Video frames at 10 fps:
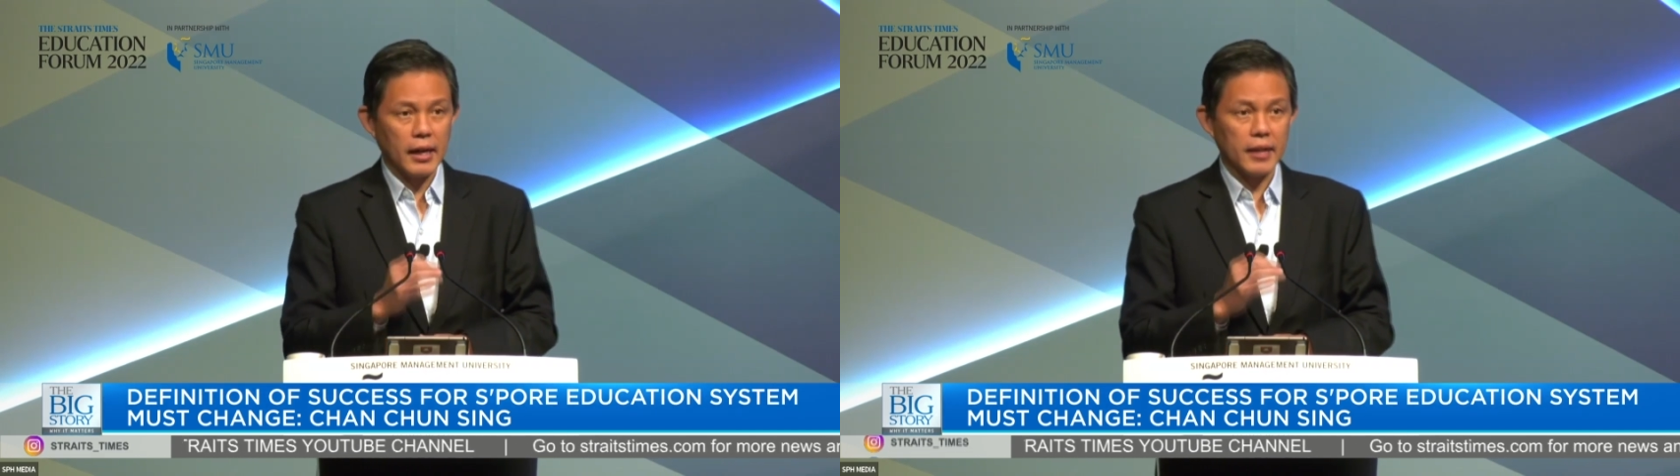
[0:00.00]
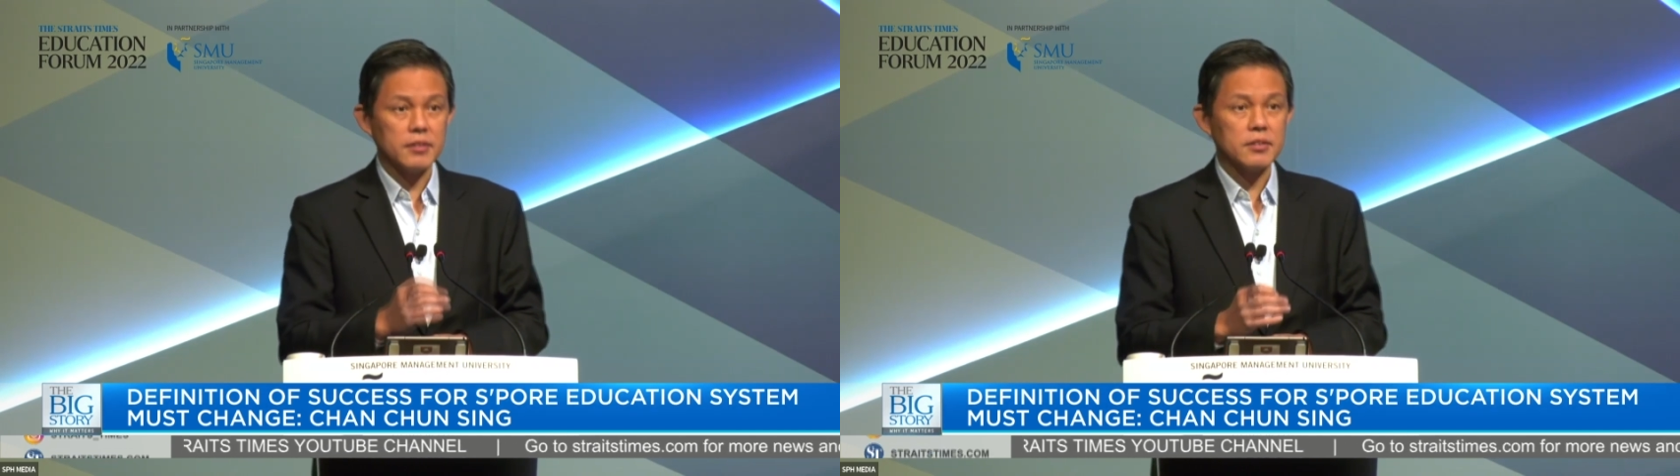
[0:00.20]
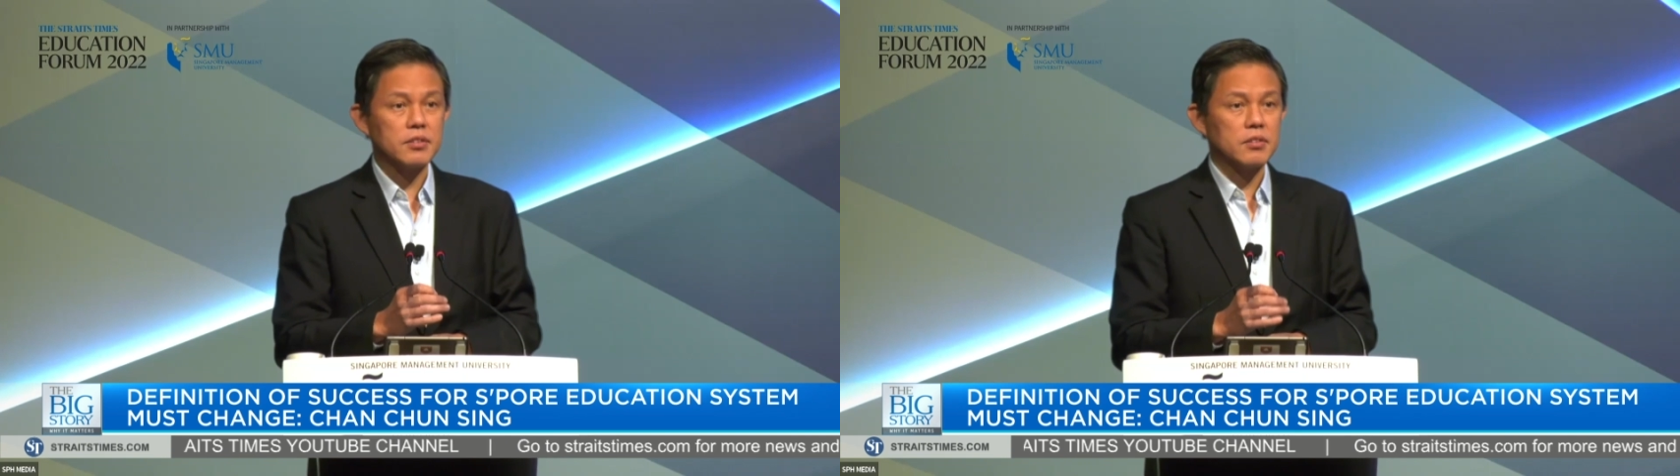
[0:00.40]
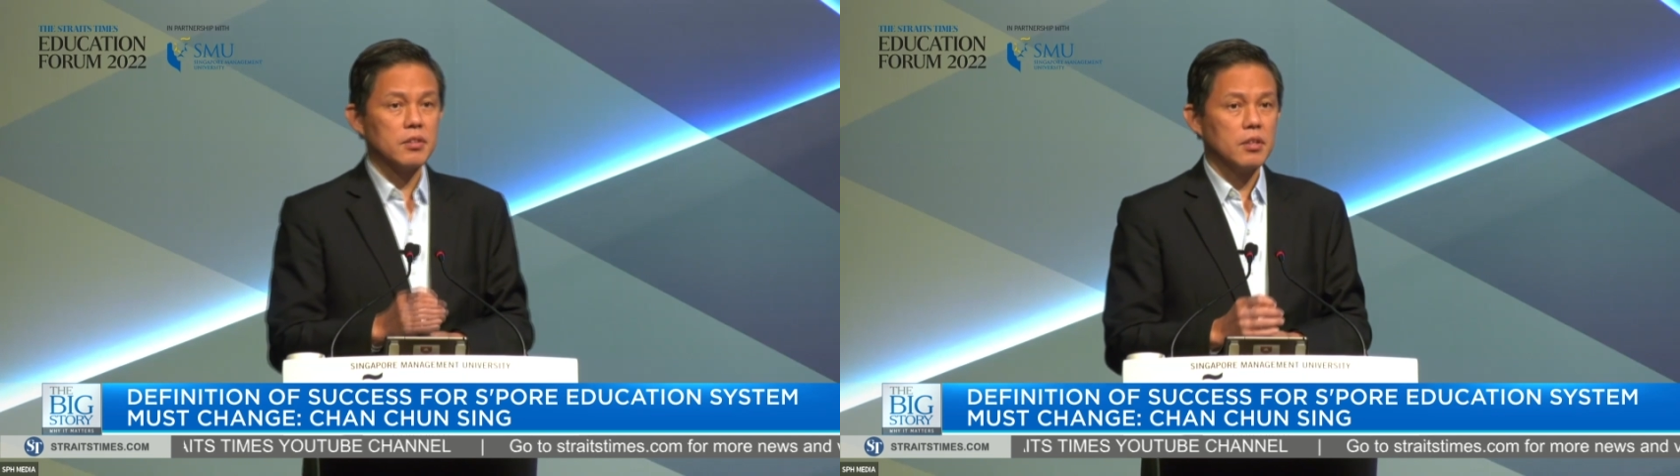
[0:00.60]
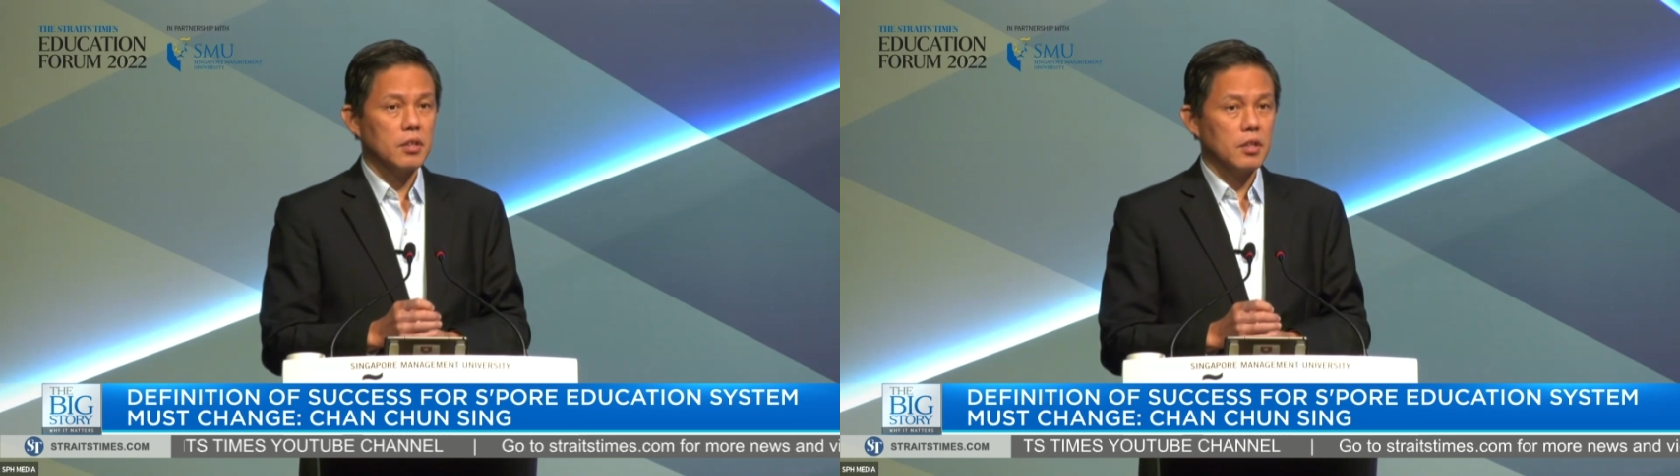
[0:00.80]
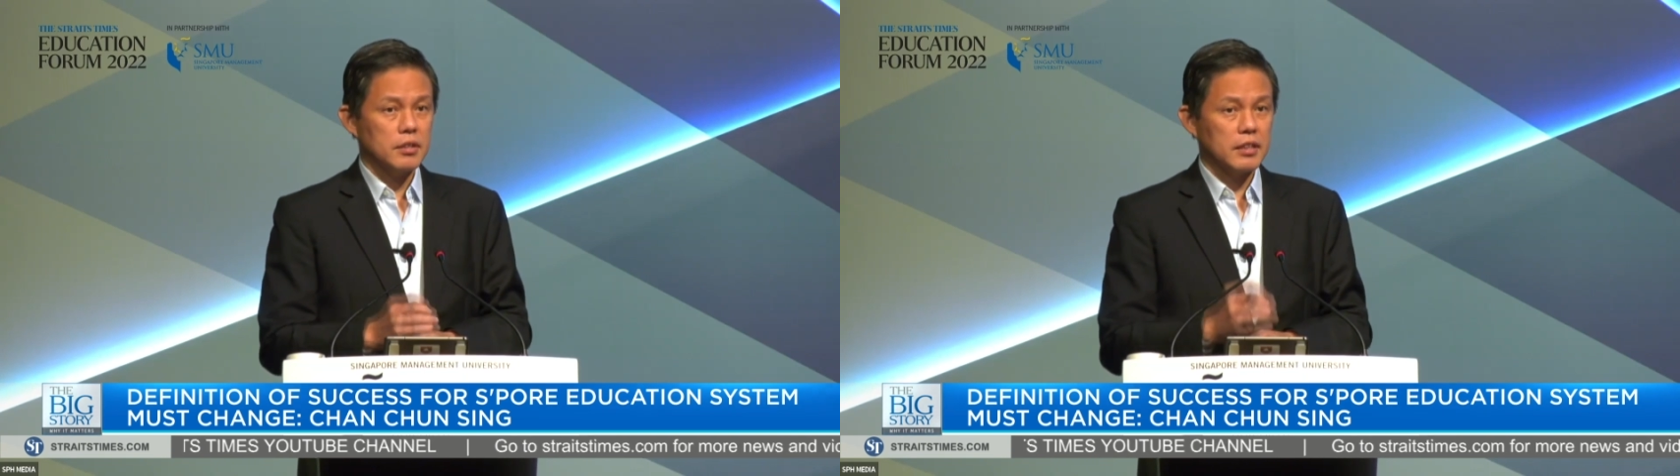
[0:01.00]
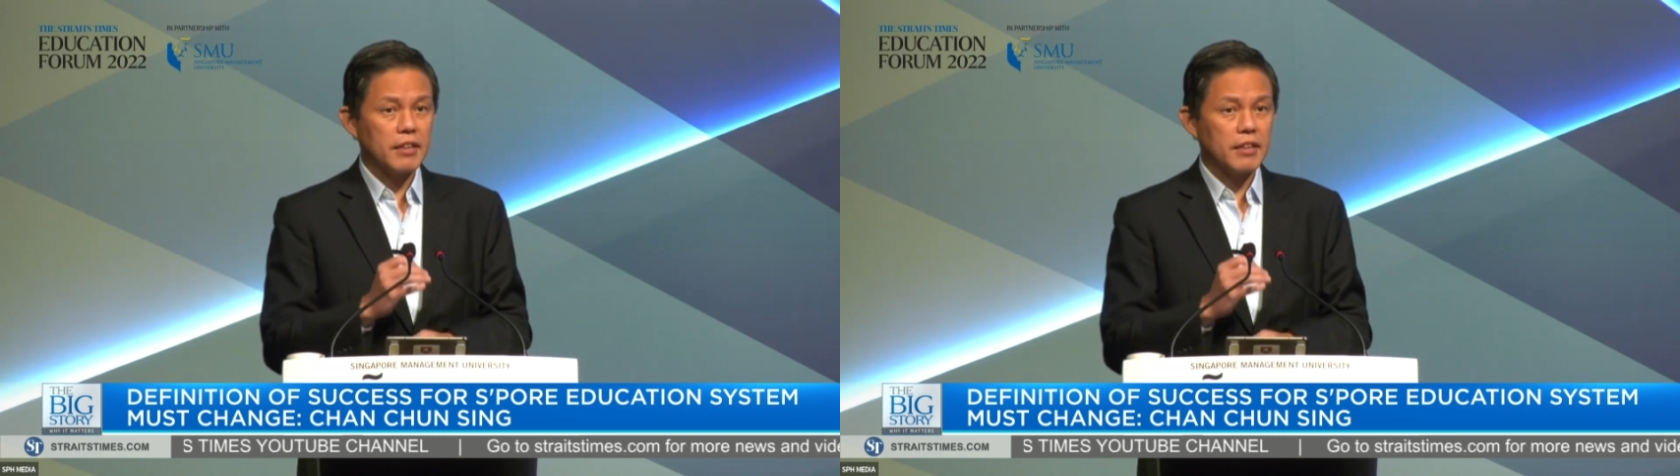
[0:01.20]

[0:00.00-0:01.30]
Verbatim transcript: Hence, the